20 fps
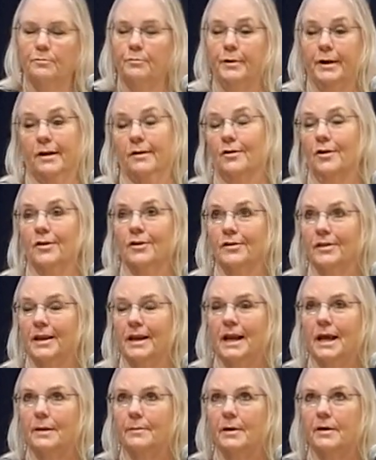we learned
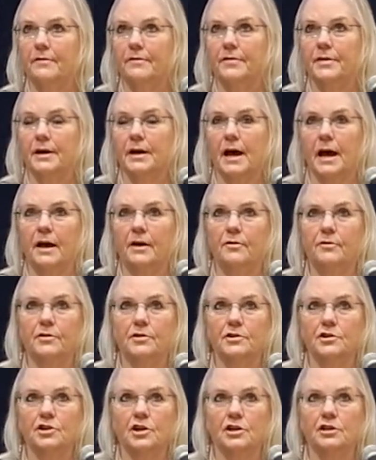the name of the guy
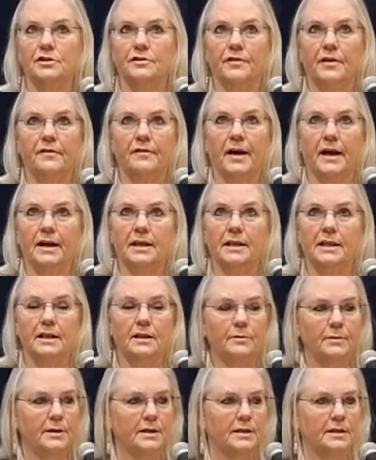who's in charge of our
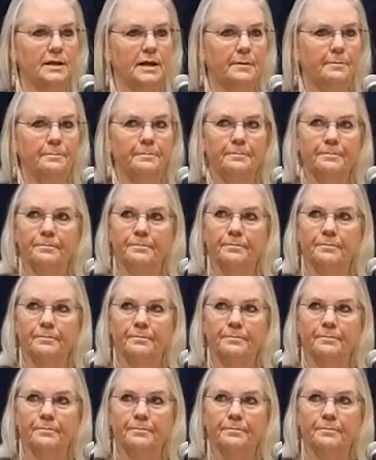vaccines. What's his name?